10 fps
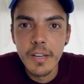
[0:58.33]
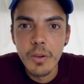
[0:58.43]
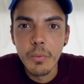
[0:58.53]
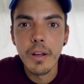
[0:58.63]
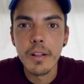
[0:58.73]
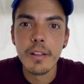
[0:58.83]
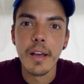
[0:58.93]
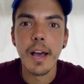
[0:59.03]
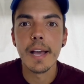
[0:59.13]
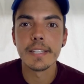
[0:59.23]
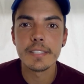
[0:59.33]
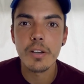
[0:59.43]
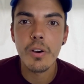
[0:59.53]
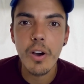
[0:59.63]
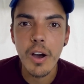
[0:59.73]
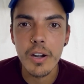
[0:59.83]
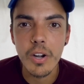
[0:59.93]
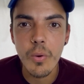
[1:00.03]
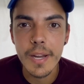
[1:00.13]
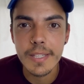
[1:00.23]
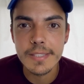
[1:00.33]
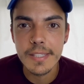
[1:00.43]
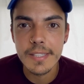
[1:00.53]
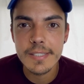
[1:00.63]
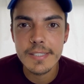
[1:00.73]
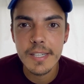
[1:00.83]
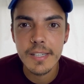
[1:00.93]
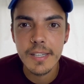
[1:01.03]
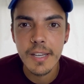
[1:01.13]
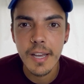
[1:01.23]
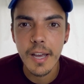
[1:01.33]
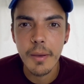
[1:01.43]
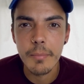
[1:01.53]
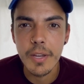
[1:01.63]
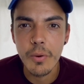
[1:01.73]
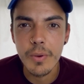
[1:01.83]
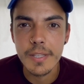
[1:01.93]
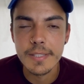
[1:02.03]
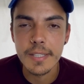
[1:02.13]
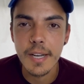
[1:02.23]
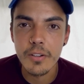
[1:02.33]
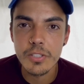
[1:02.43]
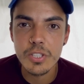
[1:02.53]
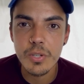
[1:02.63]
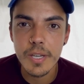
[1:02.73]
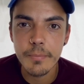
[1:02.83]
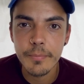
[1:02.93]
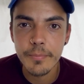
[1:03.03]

Well, I saw on Craigslist there was an Airstream,